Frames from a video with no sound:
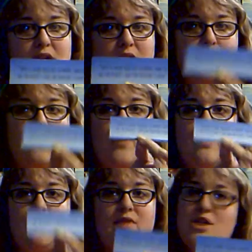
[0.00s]
You can
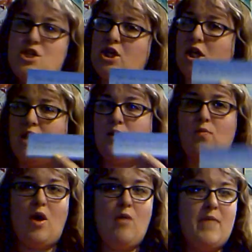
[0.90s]
find adventure,
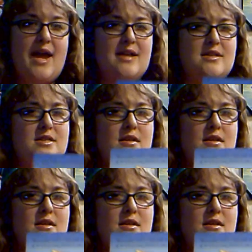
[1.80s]
romance,